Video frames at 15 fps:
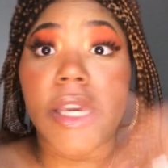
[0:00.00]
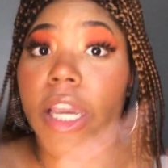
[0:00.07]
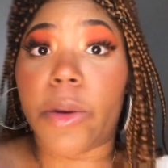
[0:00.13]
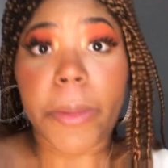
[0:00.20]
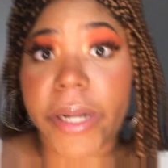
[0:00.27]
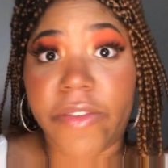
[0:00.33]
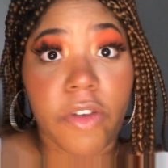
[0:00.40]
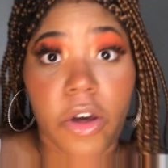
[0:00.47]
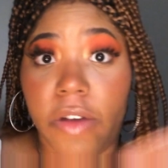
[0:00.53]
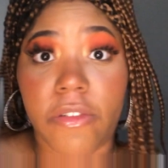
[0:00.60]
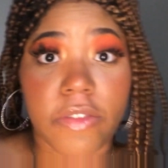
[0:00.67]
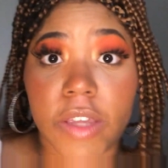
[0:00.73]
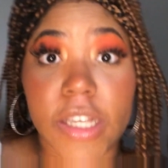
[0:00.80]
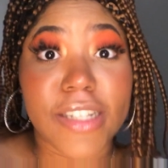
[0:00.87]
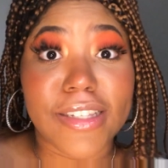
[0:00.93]
get rid of all of
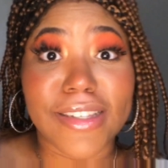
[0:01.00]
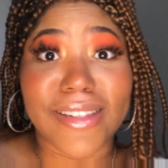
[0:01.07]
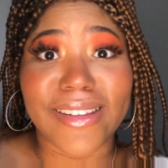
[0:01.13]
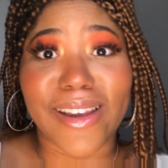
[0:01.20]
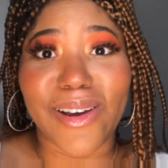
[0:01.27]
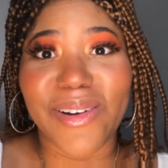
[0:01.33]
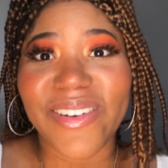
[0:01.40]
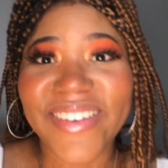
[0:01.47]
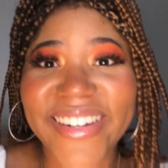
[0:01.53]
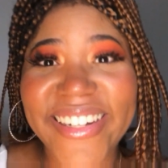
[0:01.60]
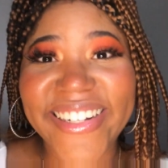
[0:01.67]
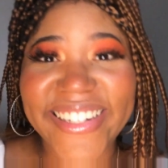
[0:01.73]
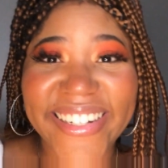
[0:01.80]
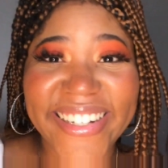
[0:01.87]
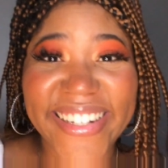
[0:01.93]
this. So
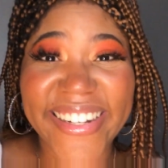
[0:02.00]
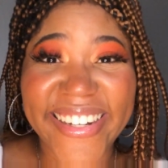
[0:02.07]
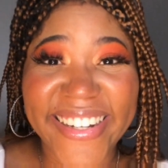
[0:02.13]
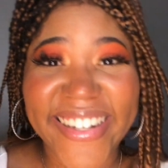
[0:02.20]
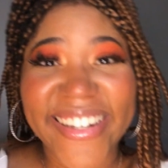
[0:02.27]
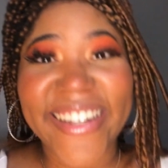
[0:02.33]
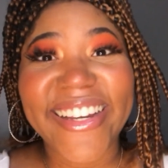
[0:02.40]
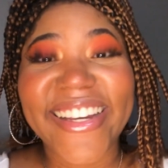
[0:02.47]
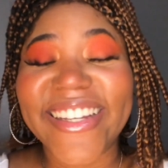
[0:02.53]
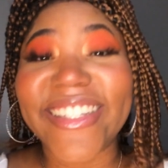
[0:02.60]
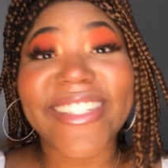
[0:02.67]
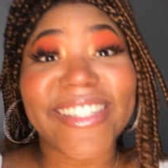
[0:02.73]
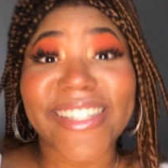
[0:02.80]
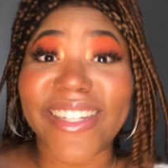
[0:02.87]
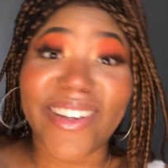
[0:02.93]

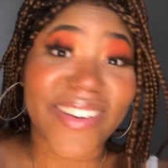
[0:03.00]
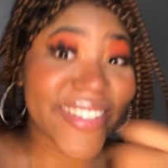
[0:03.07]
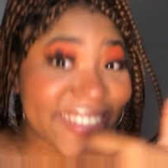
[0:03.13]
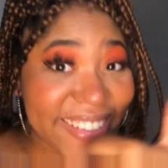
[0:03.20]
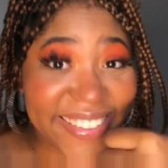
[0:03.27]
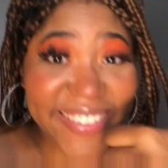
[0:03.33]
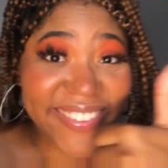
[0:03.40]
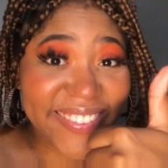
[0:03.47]
see y'all soon.